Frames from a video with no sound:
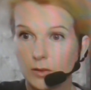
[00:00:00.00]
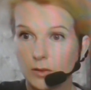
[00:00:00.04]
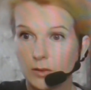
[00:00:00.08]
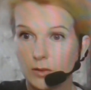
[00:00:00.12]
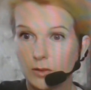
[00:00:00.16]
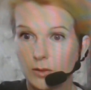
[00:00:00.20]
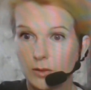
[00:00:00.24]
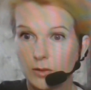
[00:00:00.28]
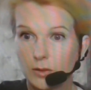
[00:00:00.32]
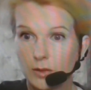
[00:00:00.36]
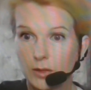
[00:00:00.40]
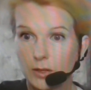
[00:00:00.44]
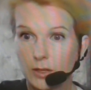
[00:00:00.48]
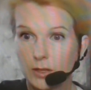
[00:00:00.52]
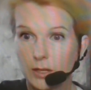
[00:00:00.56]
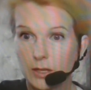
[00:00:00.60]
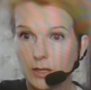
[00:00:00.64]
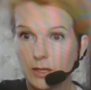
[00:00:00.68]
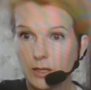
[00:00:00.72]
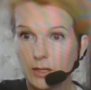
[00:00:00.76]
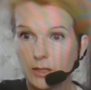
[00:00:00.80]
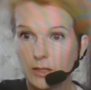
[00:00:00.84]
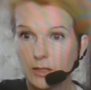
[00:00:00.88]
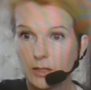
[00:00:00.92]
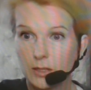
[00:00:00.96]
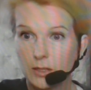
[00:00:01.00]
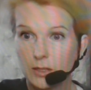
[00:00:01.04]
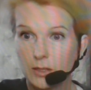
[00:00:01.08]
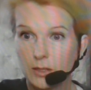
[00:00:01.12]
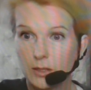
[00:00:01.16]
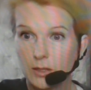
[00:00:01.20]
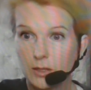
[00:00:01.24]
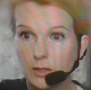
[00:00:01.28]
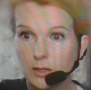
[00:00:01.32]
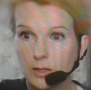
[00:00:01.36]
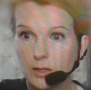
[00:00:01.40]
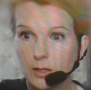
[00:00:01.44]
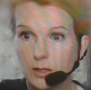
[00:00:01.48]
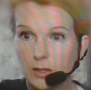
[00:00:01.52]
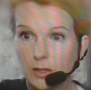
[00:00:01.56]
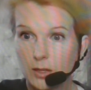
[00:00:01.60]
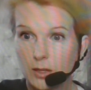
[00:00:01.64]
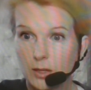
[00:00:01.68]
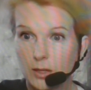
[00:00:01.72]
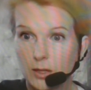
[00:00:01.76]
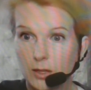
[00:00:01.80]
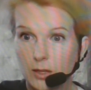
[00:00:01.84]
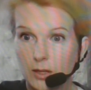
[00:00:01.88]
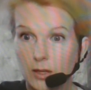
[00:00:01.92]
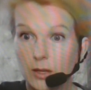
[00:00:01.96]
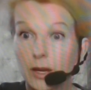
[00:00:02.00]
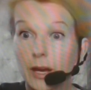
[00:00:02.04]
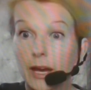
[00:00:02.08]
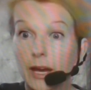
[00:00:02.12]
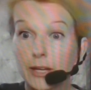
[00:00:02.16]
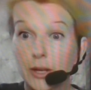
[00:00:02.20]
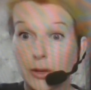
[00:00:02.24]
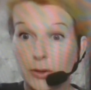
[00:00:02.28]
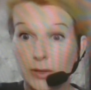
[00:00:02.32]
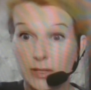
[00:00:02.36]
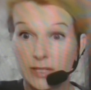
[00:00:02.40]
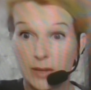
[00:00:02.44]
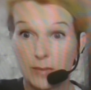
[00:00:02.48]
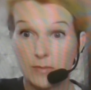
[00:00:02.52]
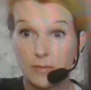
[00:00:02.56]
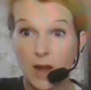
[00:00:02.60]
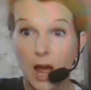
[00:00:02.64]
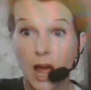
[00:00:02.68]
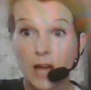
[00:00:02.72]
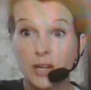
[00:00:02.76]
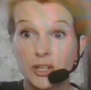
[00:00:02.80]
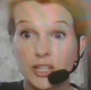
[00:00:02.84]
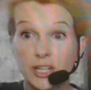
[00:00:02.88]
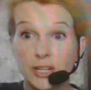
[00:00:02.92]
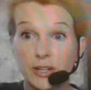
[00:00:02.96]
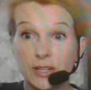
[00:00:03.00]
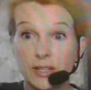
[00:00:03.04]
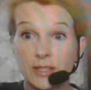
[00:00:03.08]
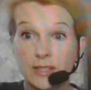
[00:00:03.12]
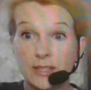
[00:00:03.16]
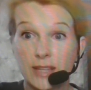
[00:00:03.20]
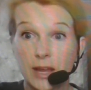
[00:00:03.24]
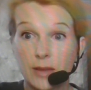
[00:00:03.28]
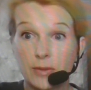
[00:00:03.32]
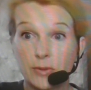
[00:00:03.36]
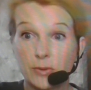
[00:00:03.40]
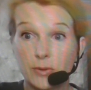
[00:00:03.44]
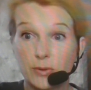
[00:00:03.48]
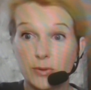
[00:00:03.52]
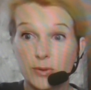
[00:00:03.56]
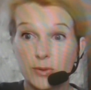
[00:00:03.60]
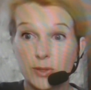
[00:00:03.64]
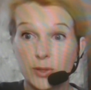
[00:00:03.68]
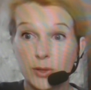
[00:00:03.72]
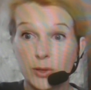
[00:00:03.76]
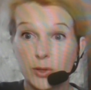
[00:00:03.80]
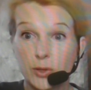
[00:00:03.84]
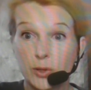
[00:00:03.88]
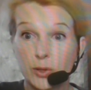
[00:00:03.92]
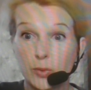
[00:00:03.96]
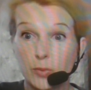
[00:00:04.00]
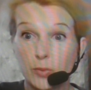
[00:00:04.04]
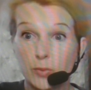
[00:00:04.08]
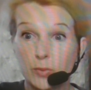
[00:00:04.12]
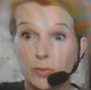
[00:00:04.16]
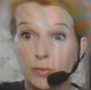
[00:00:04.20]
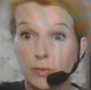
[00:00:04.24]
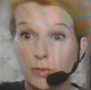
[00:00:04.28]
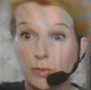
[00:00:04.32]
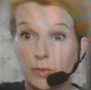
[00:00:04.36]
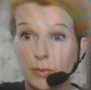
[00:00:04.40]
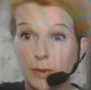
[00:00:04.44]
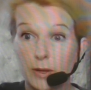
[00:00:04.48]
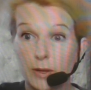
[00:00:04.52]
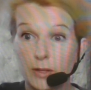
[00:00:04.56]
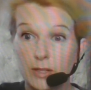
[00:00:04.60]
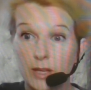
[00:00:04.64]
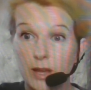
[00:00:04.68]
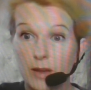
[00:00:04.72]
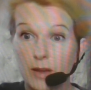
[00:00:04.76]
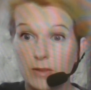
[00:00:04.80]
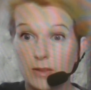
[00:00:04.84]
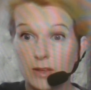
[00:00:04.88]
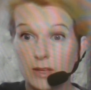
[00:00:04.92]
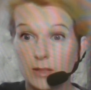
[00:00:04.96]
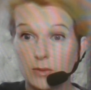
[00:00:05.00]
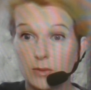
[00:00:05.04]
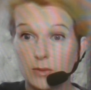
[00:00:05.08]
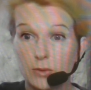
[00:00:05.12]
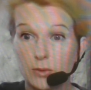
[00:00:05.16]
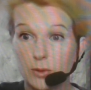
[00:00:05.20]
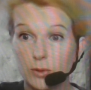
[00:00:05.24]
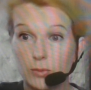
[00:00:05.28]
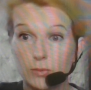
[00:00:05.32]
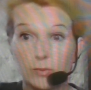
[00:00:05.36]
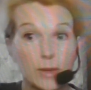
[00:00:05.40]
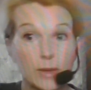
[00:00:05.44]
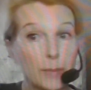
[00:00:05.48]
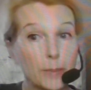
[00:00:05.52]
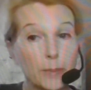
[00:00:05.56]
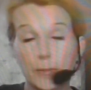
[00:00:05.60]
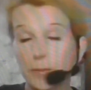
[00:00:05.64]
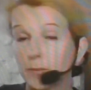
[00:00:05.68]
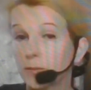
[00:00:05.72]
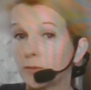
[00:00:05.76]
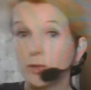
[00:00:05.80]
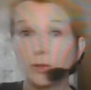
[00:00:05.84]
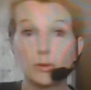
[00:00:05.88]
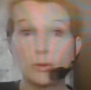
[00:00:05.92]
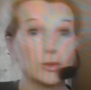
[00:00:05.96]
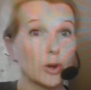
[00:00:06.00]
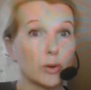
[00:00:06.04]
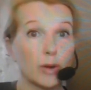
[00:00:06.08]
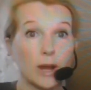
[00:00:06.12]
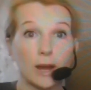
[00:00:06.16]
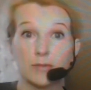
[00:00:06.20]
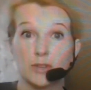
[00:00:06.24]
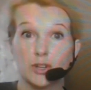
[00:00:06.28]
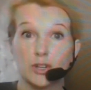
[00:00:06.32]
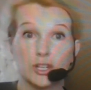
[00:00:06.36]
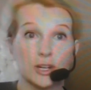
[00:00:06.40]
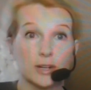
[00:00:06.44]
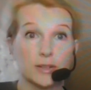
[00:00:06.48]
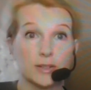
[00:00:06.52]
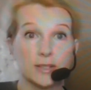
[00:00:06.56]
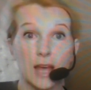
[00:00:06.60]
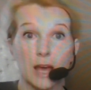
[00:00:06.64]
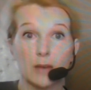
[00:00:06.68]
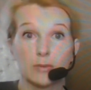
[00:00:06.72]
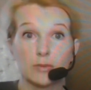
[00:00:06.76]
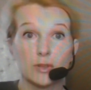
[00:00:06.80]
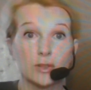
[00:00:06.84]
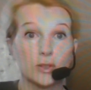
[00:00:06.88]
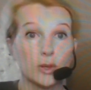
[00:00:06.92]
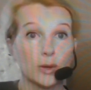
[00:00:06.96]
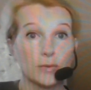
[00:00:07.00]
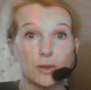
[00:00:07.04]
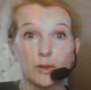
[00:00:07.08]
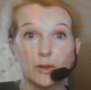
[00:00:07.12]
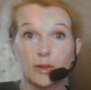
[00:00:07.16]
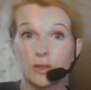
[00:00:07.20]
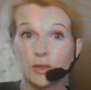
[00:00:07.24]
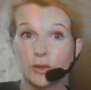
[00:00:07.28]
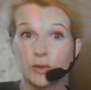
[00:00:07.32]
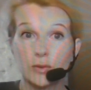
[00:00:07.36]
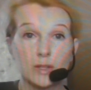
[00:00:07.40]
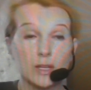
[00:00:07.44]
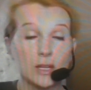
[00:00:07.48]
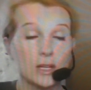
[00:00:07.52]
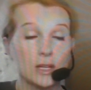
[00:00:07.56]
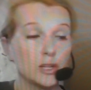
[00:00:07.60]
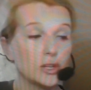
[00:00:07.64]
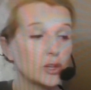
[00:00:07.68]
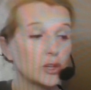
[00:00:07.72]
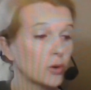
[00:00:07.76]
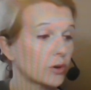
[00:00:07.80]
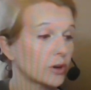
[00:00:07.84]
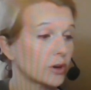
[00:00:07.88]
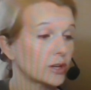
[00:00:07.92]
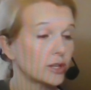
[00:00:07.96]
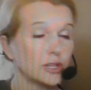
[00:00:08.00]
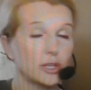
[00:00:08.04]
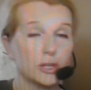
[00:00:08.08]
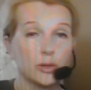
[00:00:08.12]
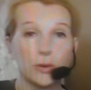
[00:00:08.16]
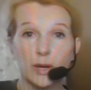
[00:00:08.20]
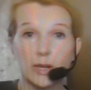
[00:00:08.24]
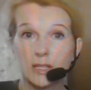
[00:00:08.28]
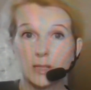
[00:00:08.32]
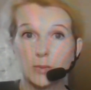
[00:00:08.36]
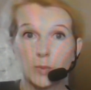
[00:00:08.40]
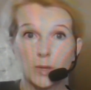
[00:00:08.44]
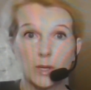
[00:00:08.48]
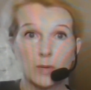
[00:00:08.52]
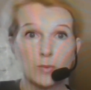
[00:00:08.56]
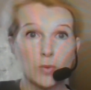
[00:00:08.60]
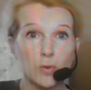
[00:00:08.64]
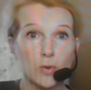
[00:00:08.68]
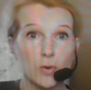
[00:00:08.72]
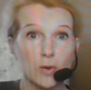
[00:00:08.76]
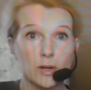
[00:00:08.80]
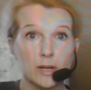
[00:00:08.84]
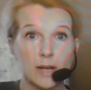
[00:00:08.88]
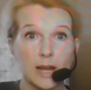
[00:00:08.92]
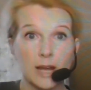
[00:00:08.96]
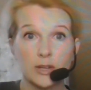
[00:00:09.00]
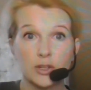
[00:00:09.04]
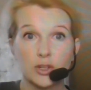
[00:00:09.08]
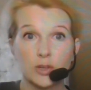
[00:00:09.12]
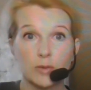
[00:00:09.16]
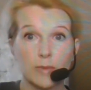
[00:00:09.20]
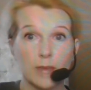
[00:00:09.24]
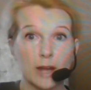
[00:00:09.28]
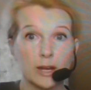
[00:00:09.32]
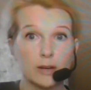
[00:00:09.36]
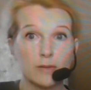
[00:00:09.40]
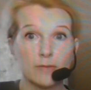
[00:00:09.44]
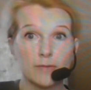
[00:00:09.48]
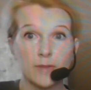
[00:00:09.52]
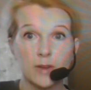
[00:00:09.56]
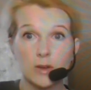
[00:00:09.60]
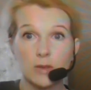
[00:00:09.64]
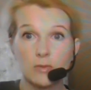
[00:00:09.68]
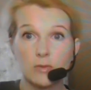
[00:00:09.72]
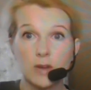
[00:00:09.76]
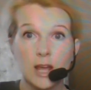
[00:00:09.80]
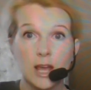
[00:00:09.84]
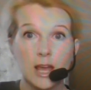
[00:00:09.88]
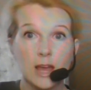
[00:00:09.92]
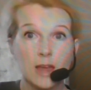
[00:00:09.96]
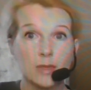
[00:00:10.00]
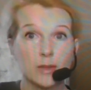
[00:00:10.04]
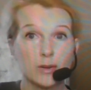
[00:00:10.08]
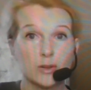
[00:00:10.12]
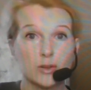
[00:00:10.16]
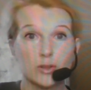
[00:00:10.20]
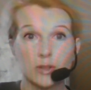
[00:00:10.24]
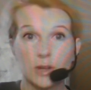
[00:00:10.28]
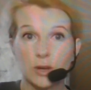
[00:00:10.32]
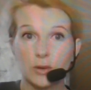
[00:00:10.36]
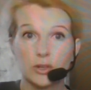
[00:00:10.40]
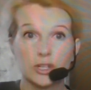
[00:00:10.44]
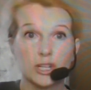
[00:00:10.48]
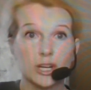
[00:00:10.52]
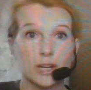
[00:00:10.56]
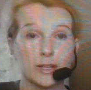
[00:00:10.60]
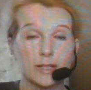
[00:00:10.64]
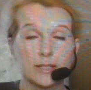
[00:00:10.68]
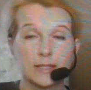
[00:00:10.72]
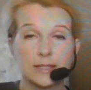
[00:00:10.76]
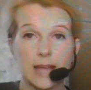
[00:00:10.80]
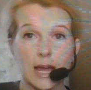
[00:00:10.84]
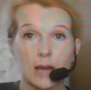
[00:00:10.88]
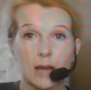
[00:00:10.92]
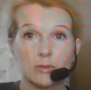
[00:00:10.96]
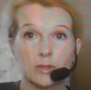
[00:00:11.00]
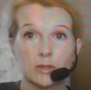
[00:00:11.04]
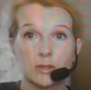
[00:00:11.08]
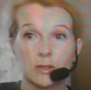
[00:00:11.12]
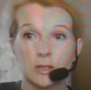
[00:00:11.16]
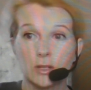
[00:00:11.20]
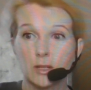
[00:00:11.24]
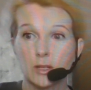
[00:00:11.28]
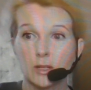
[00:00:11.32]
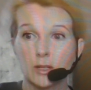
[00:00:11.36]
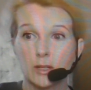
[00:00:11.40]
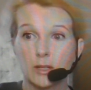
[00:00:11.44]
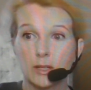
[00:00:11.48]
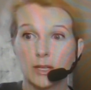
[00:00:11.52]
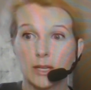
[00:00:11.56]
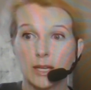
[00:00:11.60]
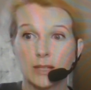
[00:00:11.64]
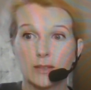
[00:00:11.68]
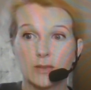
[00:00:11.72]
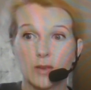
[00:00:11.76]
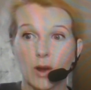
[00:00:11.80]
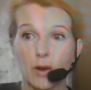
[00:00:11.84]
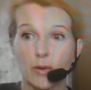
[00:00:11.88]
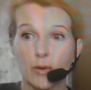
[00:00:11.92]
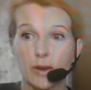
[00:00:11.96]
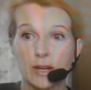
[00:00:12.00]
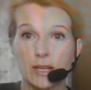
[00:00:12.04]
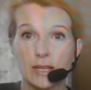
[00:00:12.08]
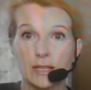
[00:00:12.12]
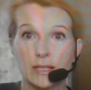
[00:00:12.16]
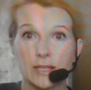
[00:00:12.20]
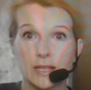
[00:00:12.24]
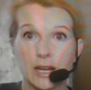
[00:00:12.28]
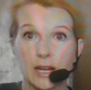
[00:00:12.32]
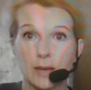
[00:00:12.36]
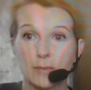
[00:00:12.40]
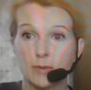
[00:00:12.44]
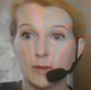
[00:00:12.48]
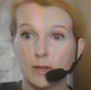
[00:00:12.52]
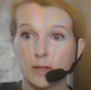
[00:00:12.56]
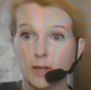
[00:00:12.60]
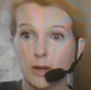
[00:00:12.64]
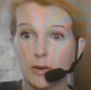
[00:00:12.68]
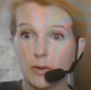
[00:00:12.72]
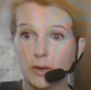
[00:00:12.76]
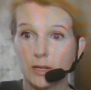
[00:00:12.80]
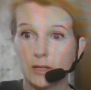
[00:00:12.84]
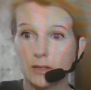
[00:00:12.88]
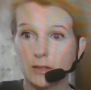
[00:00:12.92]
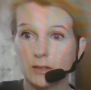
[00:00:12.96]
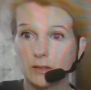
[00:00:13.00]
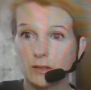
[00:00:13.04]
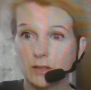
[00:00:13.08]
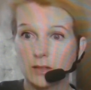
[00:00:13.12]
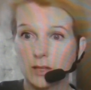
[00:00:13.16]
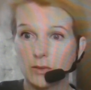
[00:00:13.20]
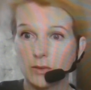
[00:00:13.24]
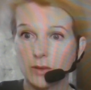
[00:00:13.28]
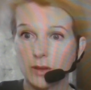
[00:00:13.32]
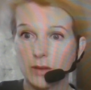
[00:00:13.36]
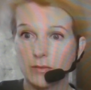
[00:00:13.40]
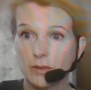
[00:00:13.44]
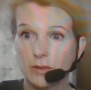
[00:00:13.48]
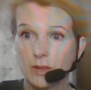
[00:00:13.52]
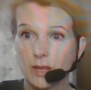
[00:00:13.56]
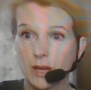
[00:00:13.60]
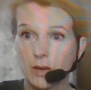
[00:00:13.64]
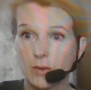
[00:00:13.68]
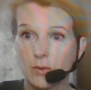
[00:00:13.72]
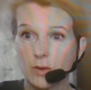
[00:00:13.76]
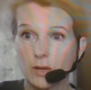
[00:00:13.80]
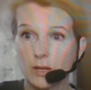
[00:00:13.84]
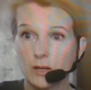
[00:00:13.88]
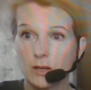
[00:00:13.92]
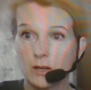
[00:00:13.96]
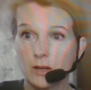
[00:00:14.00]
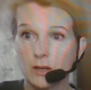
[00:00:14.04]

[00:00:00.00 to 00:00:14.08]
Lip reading: All right. I notice I'm not sharing sound through Zoom. I'm about to cover this. Yep, you don't have to share sound. So if you're using your USB board as your microphone, there's no sharing sound. It's already set up and going. I think I covered that one.